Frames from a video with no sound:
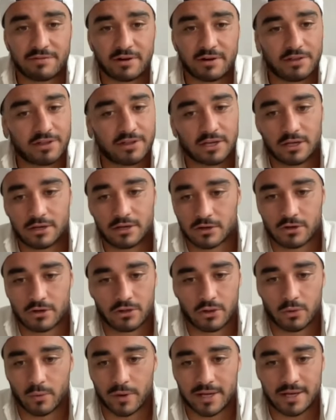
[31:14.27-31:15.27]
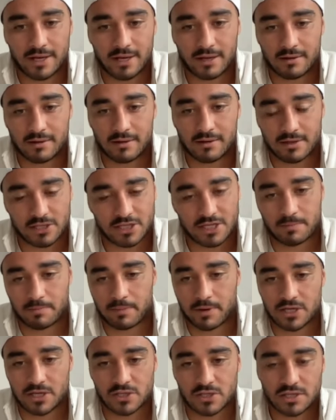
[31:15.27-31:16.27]
And I think you look on the weekend, the
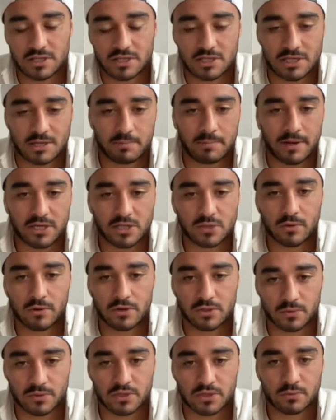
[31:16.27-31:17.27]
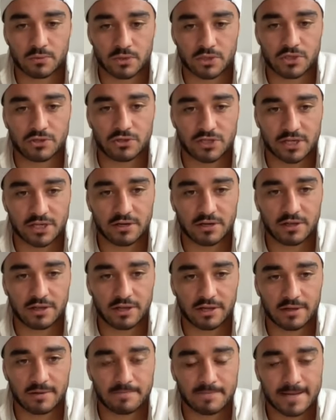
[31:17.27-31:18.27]
set piece, the set piece was, which which you said, I
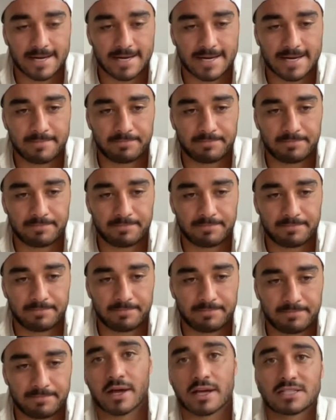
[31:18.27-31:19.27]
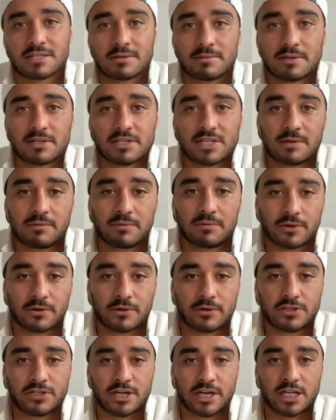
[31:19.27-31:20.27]
think um, it's something that you're not accustomed to seeing with the
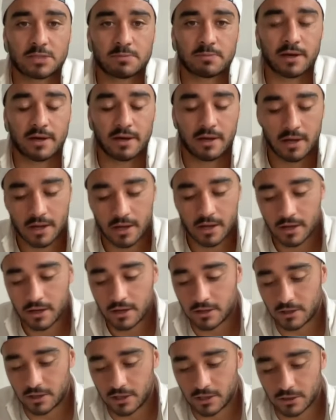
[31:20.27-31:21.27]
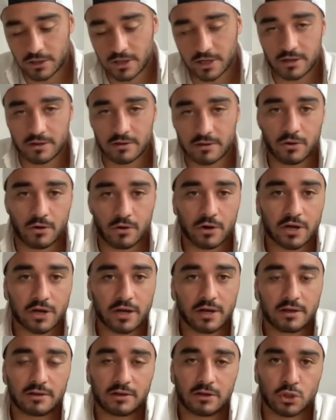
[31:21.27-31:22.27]
Crusaders. But you know, you look at the
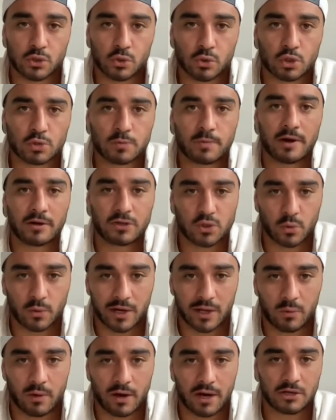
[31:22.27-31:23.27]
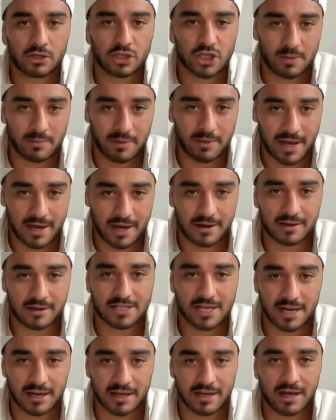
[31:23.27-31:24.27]
hooker, you know, George Bell, 21, Jamie Hanna,
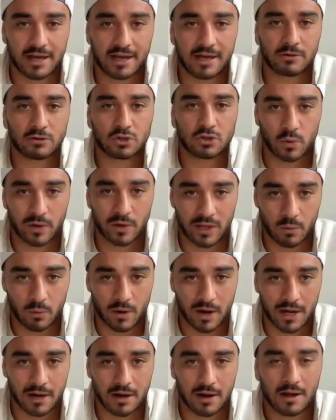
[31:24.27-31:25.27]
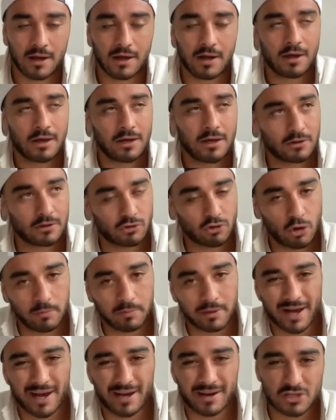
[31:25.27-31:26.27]
Tahlor Cahill, 21. You know,
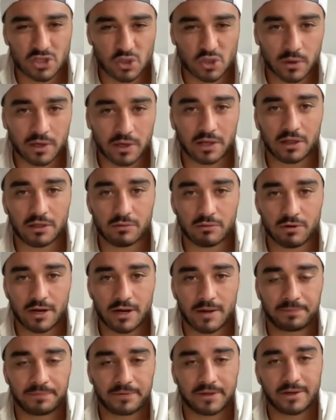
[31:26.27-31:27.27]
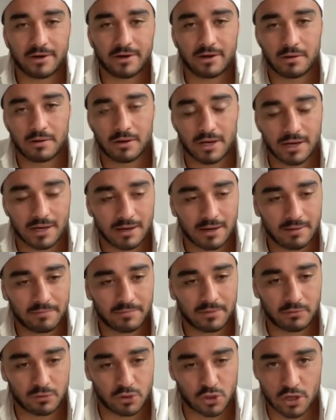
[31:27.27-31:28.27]
Dom Gardner's 23. You know,
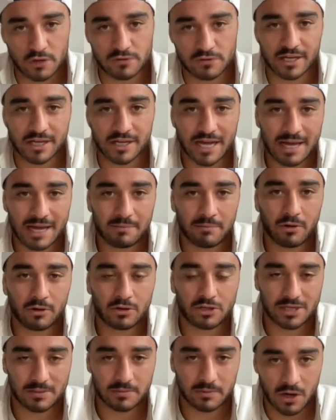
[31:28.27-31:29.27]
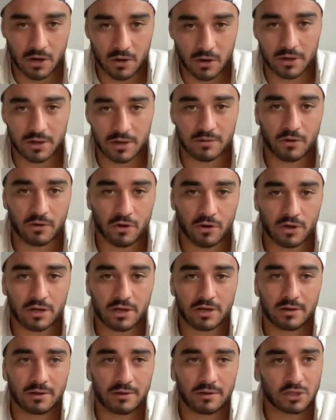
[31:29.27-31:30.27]
um, the reserves that came on, Seb Calder and the
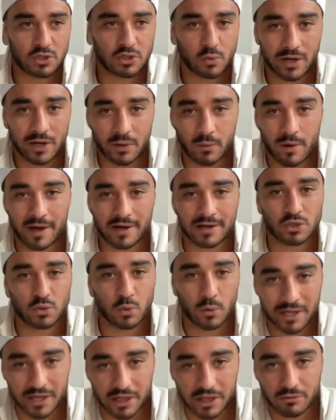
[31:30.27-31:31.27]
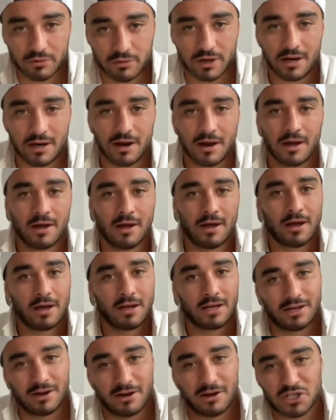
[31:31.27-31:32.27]
hooker, 21, 23.
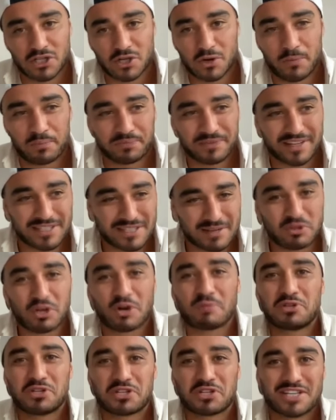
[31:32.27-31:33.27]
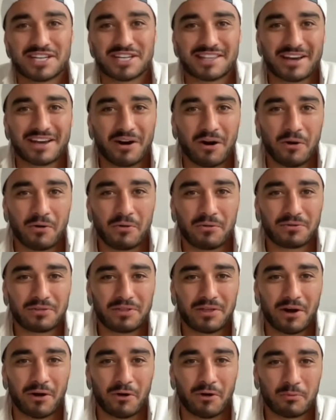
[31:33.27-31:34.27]
You know, so sometimes you just need that old,
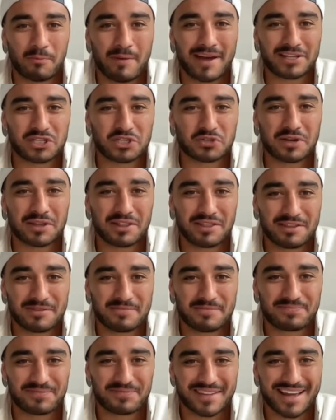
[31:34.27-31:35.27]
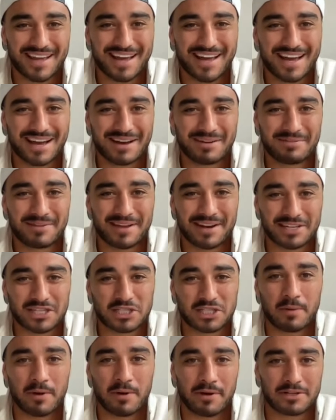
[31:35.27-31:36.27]
that old man strength mm. um, and
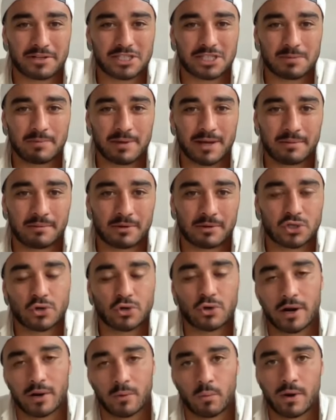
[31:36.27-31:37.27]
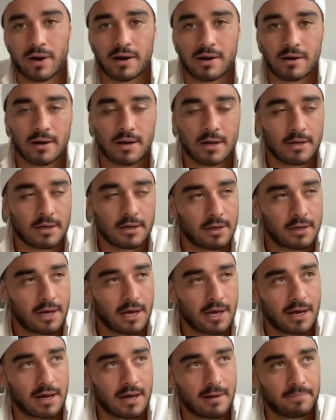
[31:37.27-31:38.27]
experience to be able to try and win
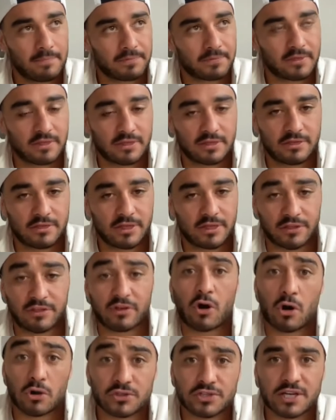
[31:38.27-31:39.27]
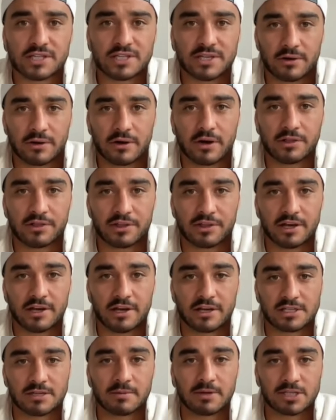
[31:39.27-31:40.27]
um, the, the contact era, I think,
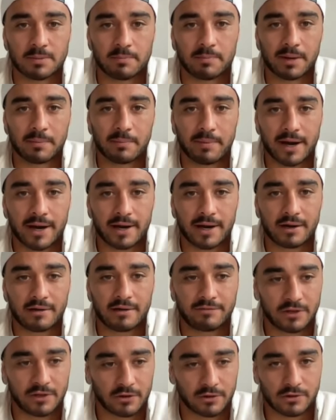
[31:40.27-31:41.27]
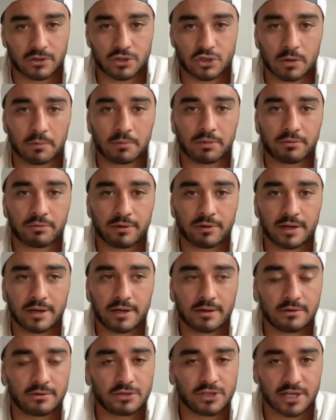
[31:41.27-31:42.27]
is a, is a big part. And if you look at the top
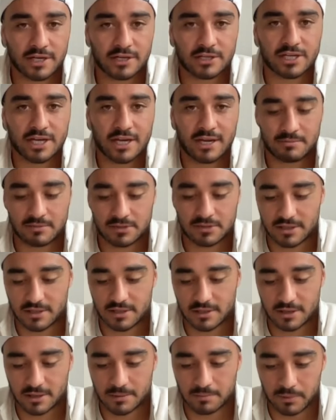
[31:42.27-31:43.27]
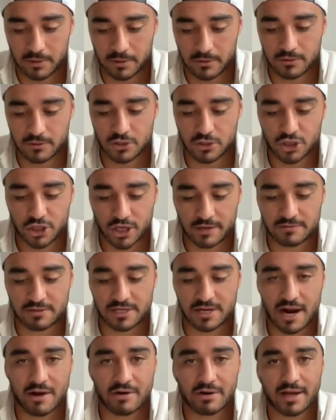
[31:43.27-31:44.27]
three New Zealand teams, the, the Blues, Chiefs,
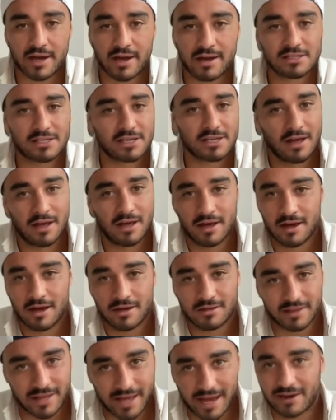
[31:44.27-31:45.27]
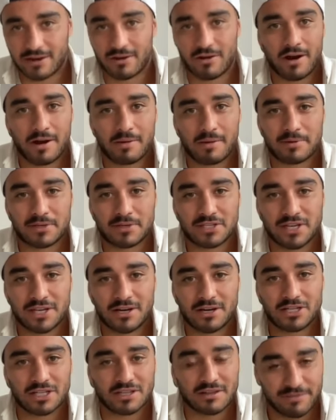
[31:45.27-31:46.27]
and Hurricanes, the gain line
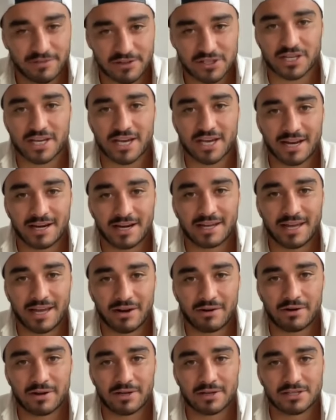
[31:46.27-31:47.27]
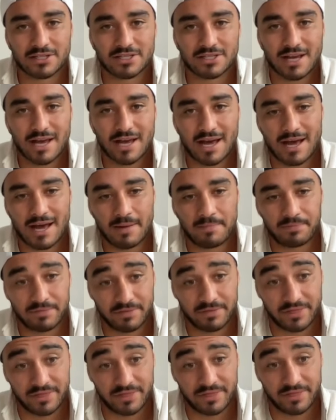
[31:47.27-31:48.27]
percentage and the physicality areas, um,
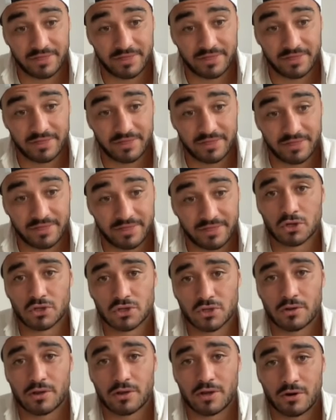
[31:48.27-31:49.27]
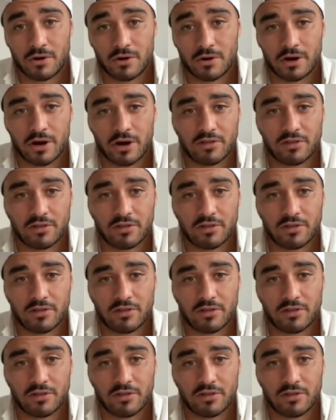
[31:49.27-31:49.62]
they're winning them more so than not.